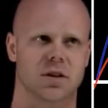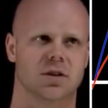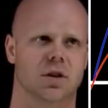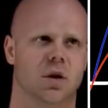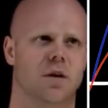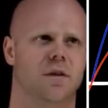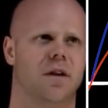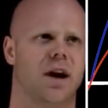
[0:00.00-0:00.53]
So
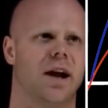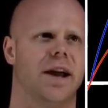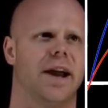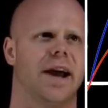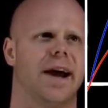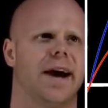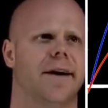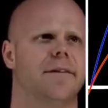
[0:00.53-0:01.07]
if I
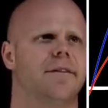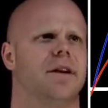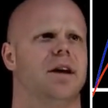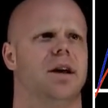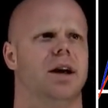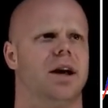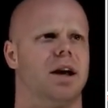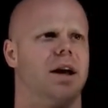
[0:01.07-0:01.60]
have
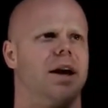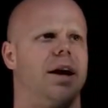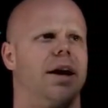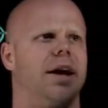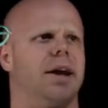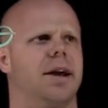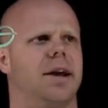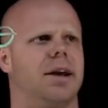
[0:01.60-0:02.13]

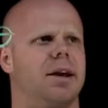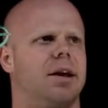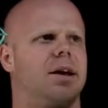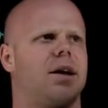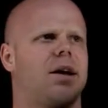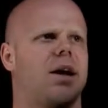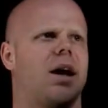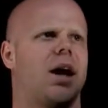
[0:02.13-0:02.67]
a
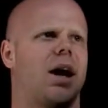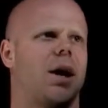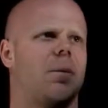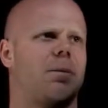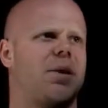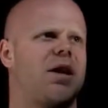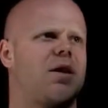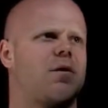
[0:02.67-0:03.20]

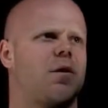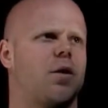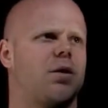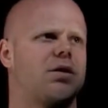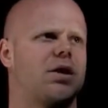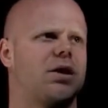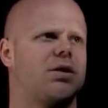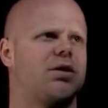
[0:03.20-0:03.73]
peak
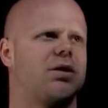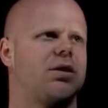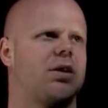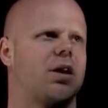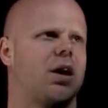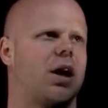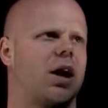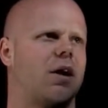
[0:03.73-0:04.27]
voltage
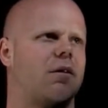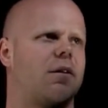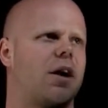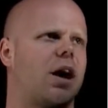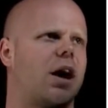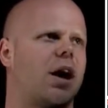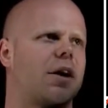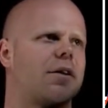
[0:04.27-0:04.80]
of
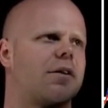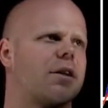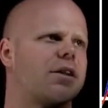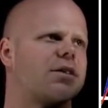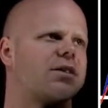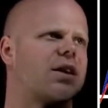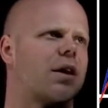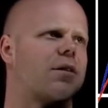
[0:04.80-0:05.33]

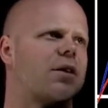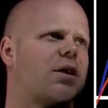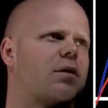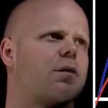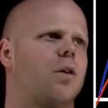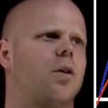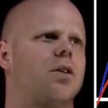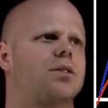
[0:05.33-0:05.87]
170
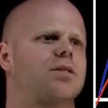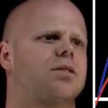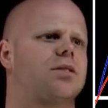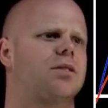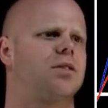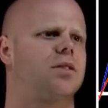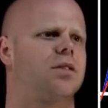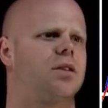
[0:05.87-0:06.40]
volts,
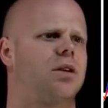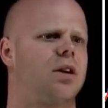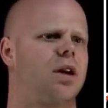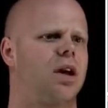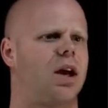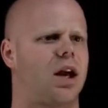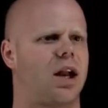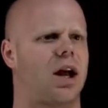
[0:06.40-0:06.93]

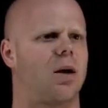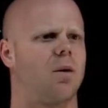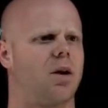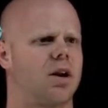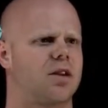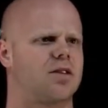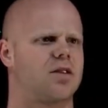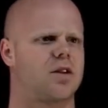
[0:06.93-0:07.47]
and I
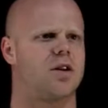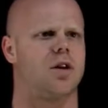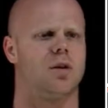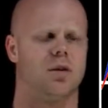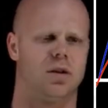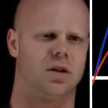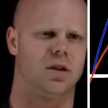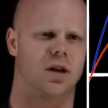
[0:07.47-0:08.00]
wanted to go
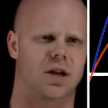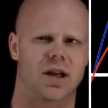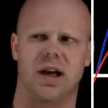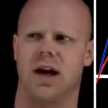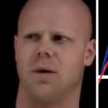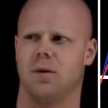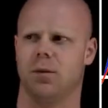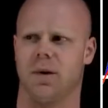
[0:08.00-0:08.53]
look
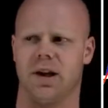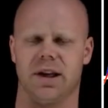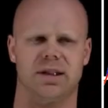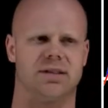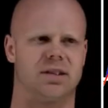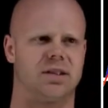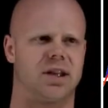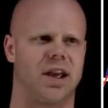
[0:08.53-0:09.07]
at what my
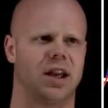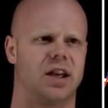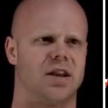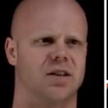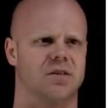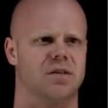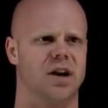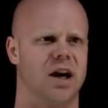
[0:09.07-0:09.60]

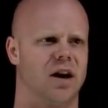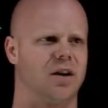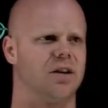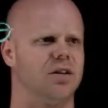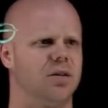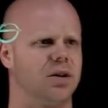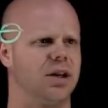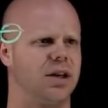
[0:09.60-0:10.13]
instantaneous
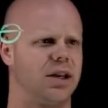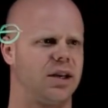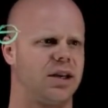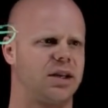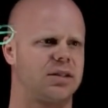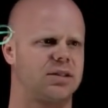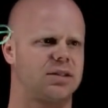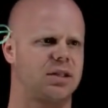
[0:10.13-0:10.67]
value
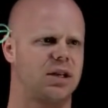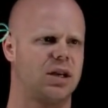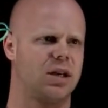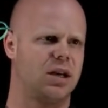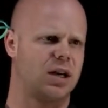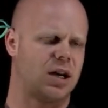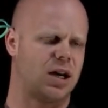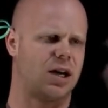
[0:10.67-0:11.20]
is
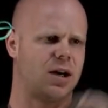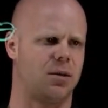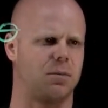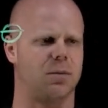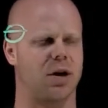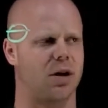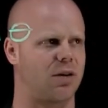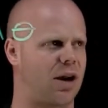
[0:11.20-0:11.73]

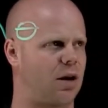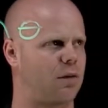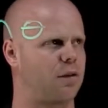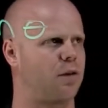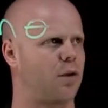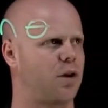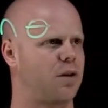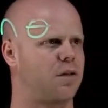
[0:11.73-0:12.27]
around
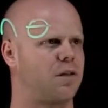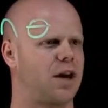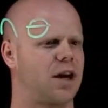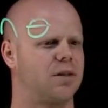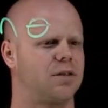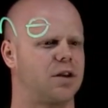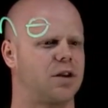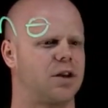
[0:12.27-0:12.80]

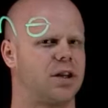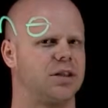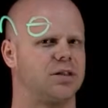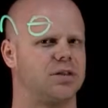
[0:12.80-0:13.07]
45 degrees.